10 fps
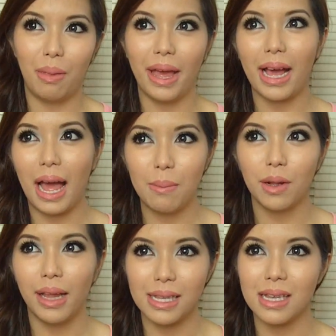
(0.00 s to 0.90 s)
like
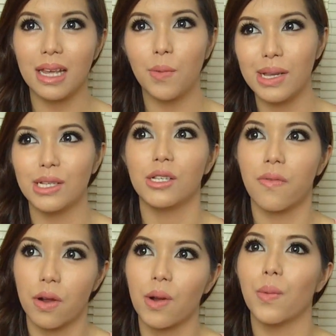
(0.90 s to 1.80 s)
I'm collecting
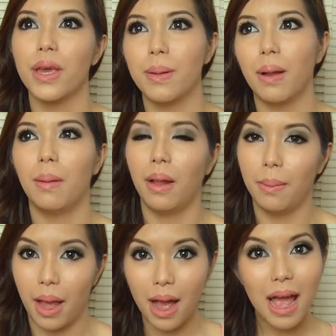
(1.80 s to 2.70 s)
questions for week blah
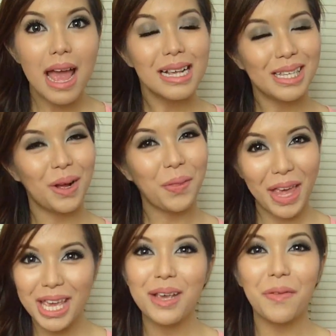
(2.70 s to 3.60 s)
blah blah. So
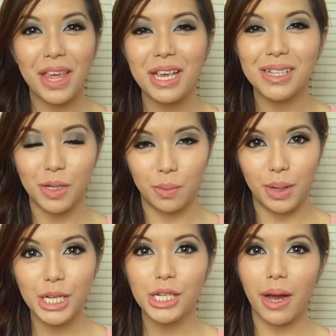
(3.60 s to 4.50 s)
thank you so
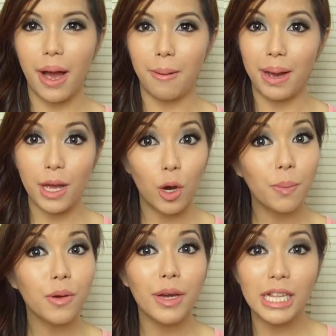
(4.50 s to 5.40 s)
much. I
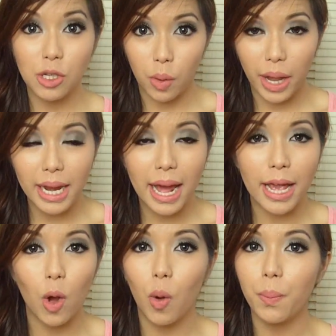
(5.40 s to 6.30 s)
hope you enjoyed.
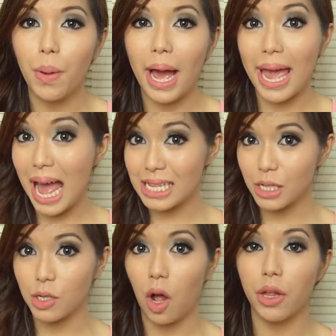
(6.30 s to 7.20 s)
I hope I
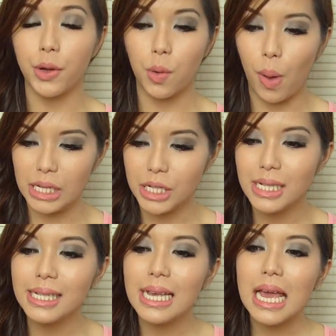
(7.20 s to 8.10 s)
answered all your
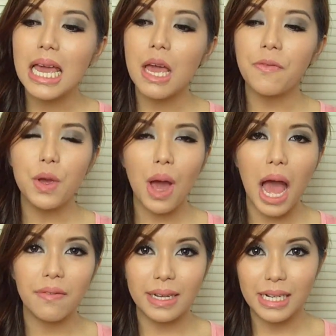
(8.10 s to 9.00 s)
questions. If you
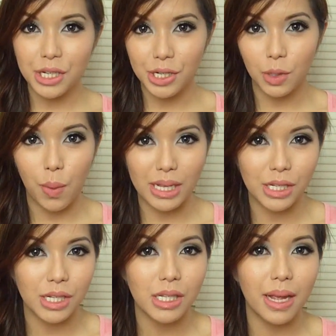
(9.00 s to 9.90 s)
have additional
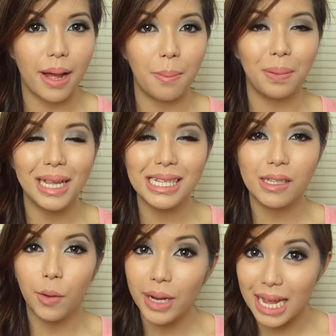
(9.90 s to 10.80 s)
questions, please
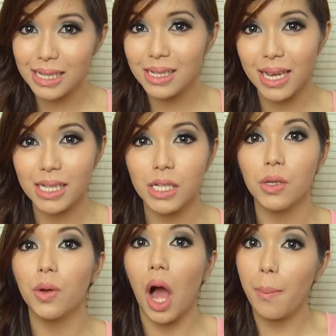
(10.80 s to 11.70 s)
don't hesitate
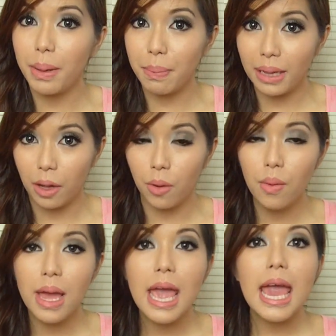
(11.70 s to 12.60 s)
to comment
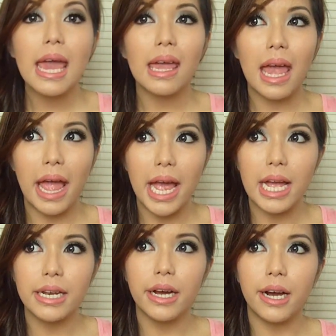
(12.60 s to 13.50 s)
below, and